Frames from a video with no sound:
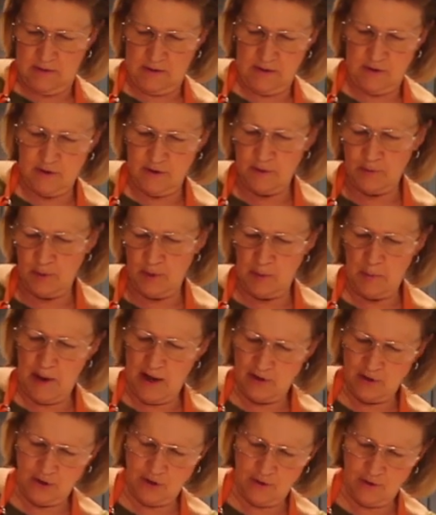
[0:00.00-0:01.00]
You just want to
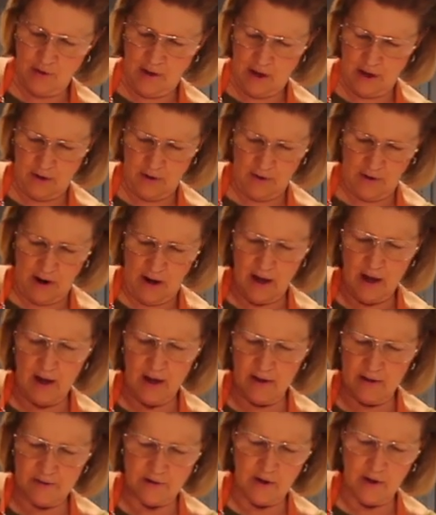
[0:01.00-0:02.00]
make sure that your
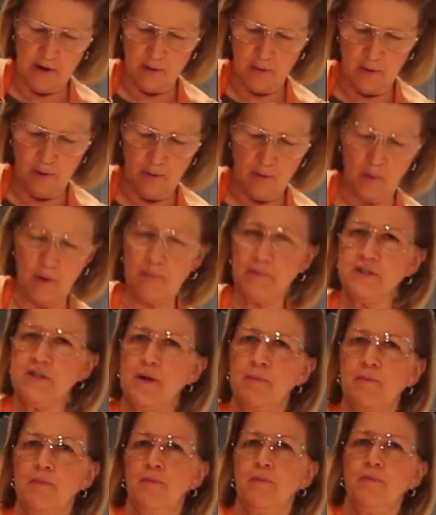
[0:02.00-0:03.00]
eggs are whipped
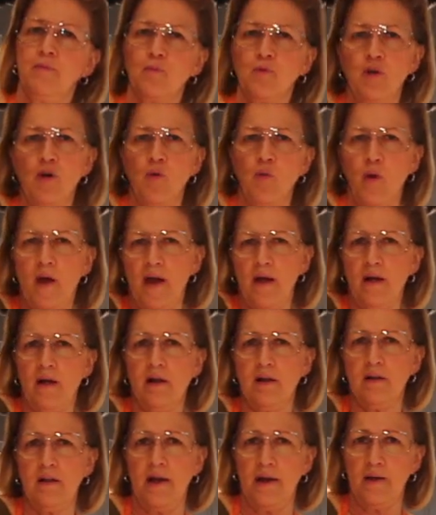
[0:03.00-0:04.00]
up real
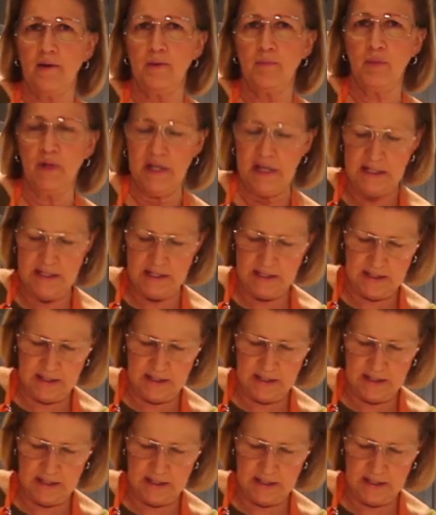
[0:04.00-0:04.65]
well and blended